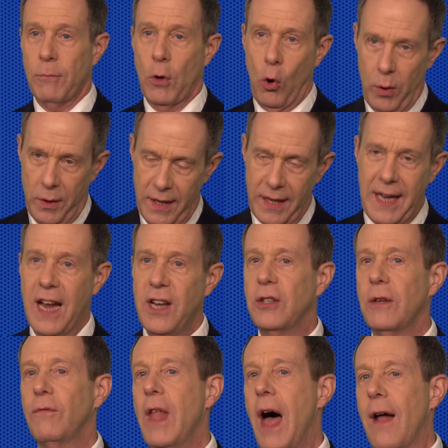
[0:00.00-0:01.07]
or in the
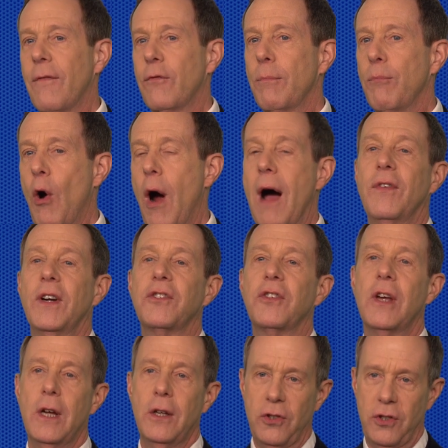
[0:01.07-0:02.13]
case of not-for-profits,
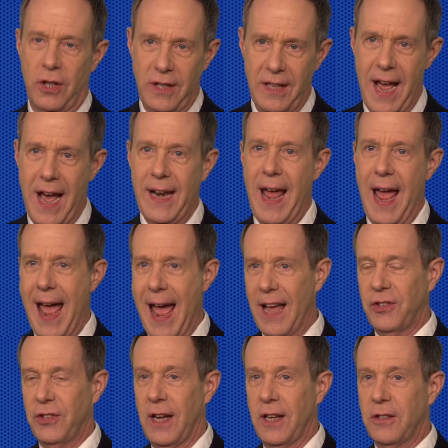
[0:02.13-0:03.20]
to net
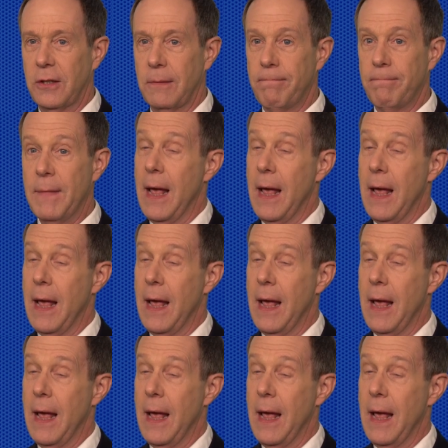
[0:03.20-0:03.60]
assets.